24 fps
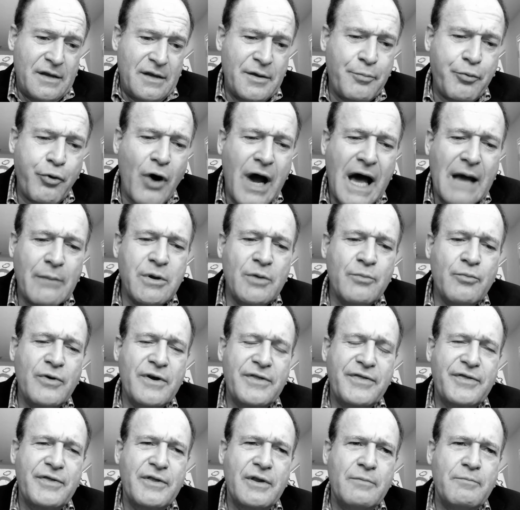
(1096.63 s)
the problem
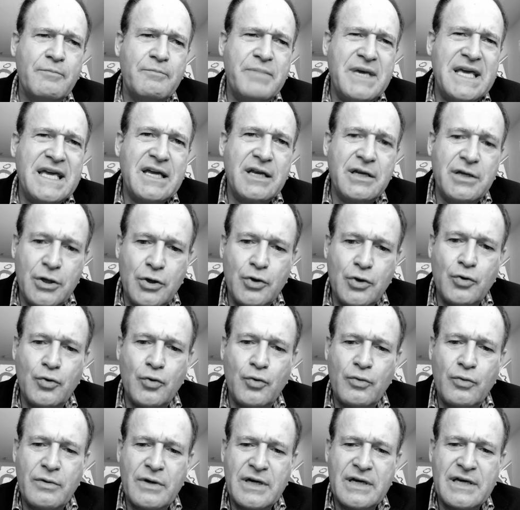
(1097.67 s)
with being
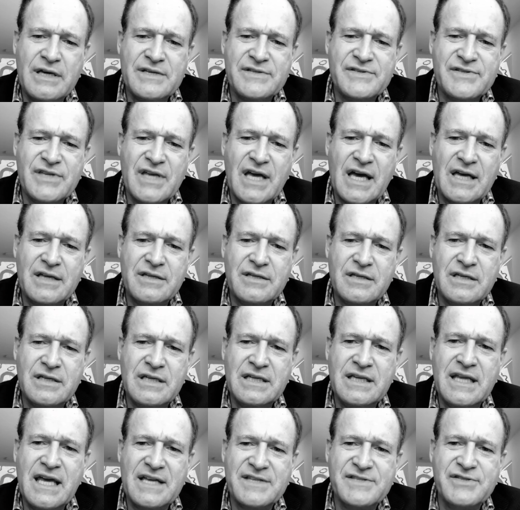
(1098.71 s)
new is that
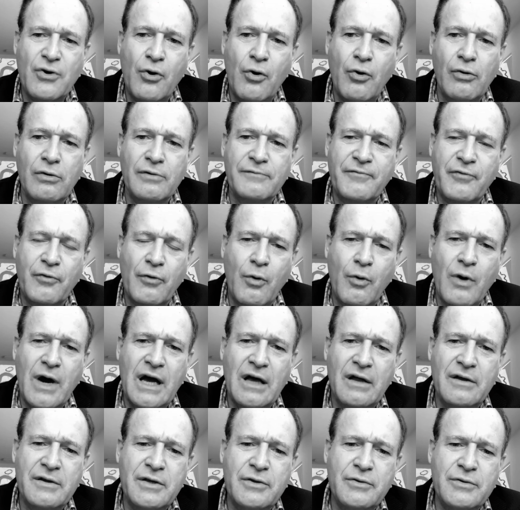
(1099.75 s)
it gets old for a
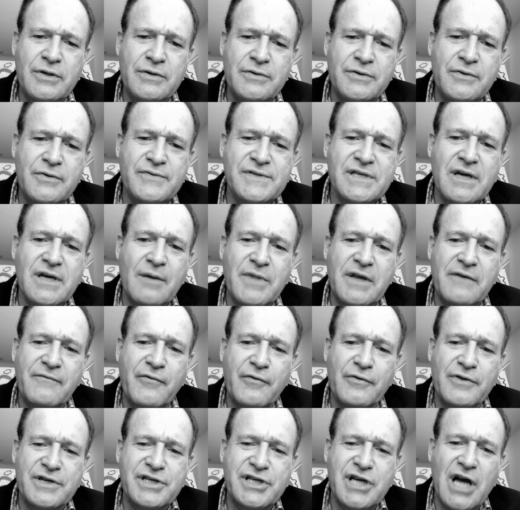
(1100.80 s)
while. You do something
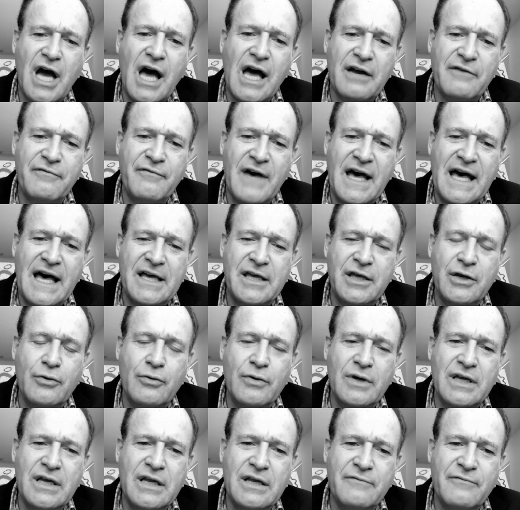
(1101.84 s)
for the shock
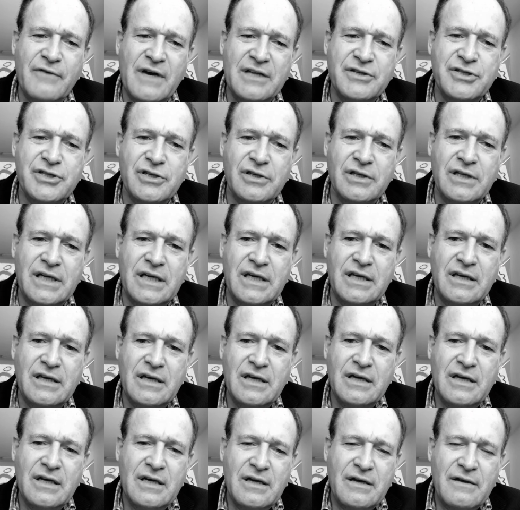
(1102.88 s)
value, and eventually
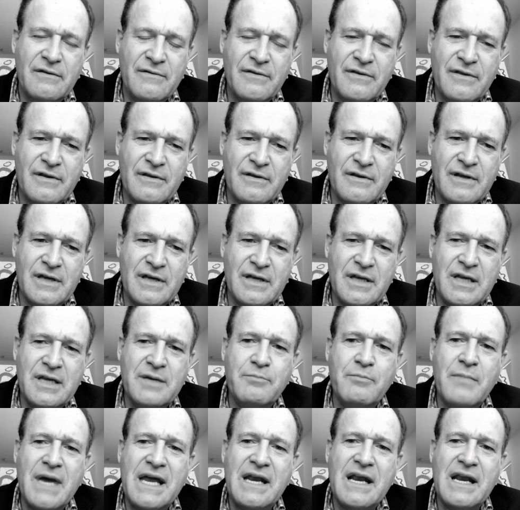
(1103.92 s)

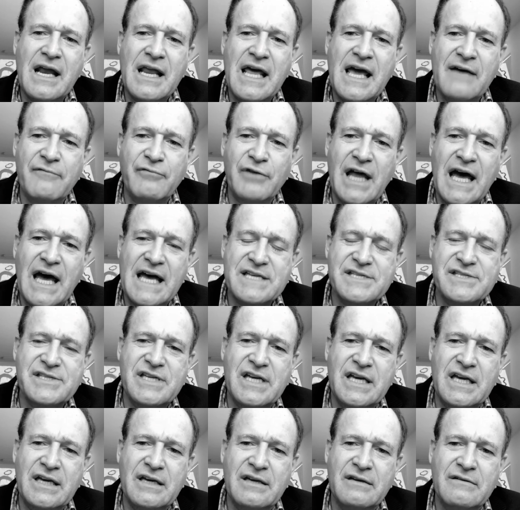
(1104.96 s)
it may not have
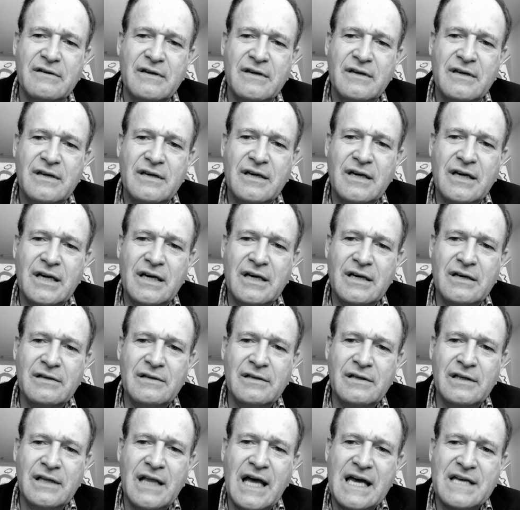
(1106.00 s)
lasting
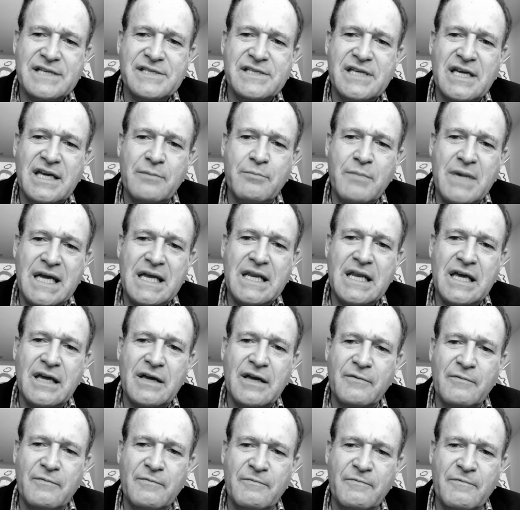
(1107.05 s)

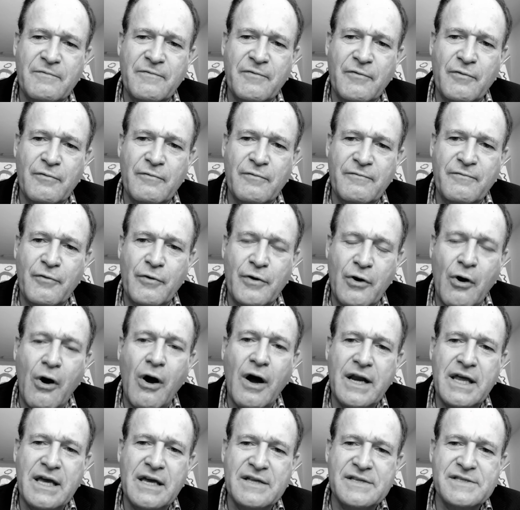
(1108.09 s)
meaning for an
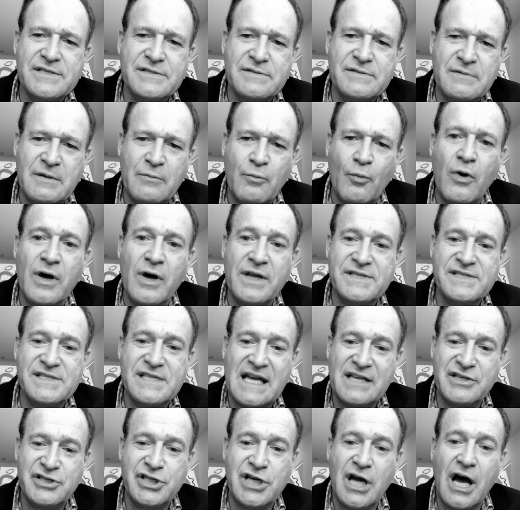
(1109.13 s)
audience once
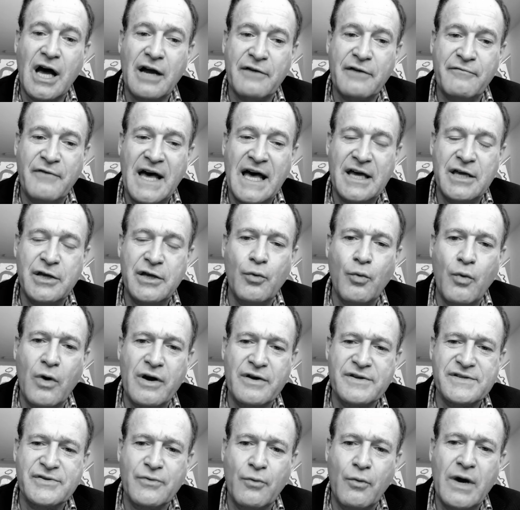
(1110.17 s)
that shock value
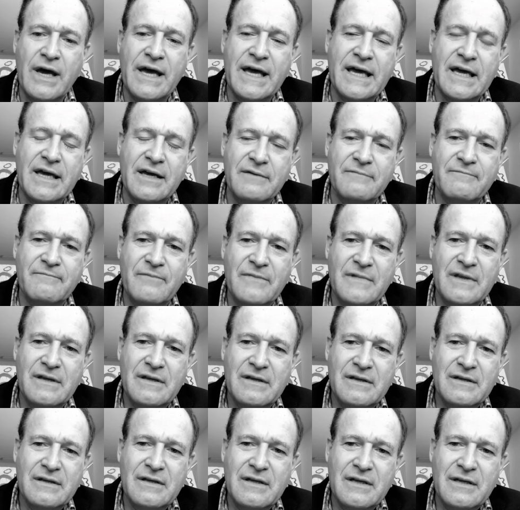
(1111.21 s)
wears away. Mm-hmm.
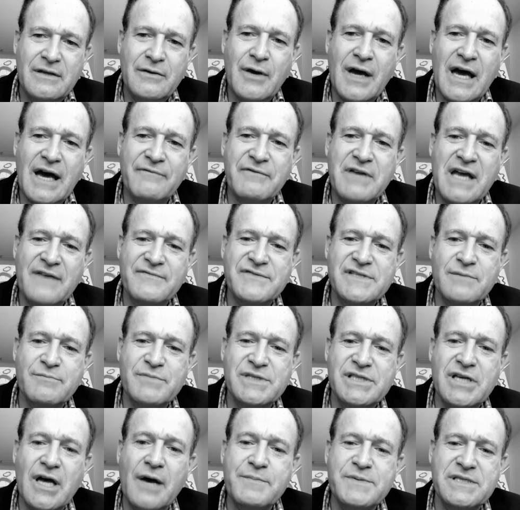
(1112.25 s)
Well, you have to have some
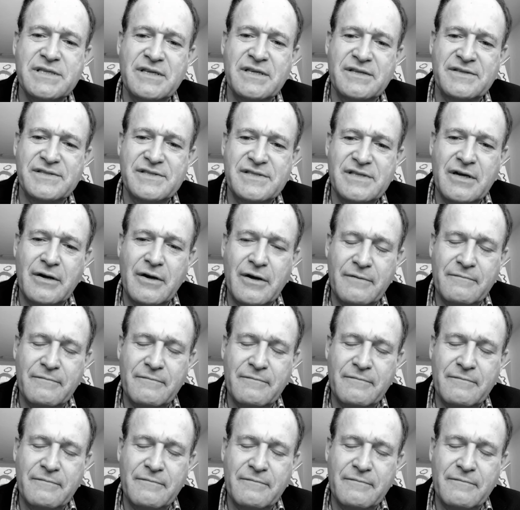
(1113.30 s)
substance.